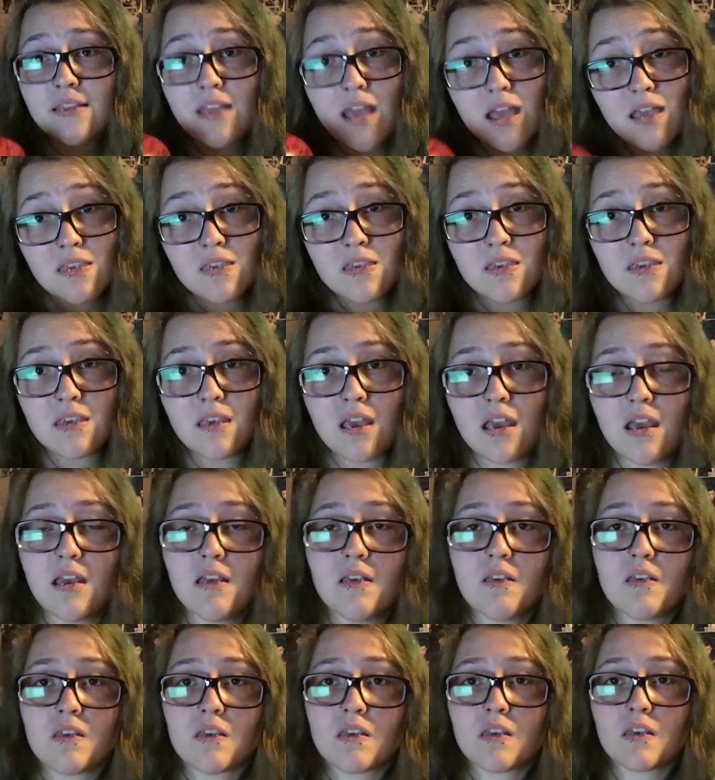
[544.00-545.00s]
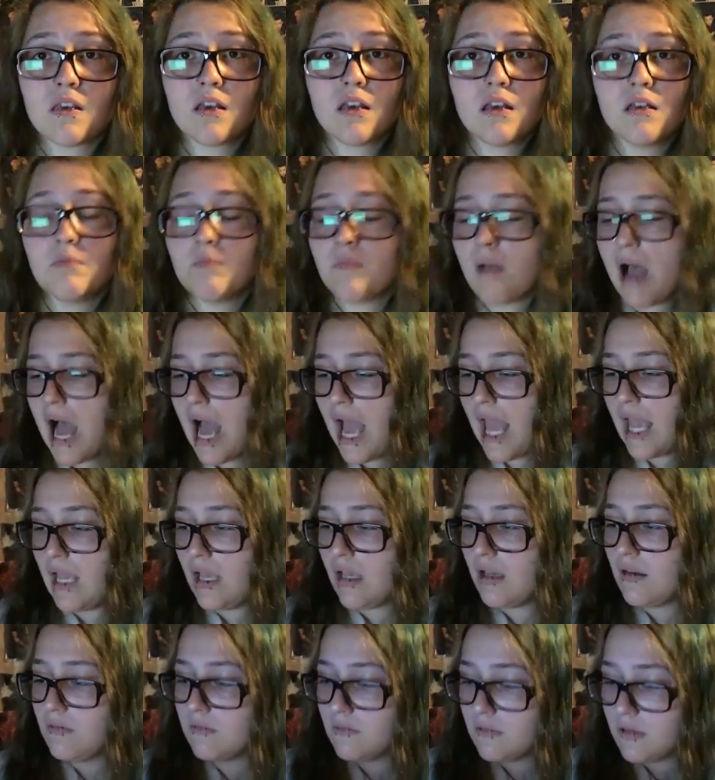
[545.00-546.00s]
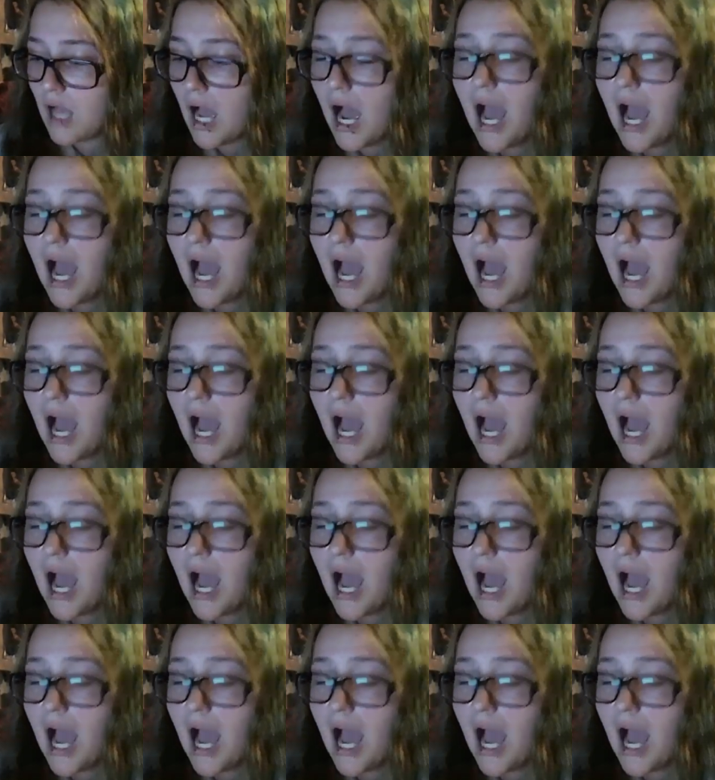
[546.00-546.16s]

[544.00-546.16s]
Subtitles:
This is when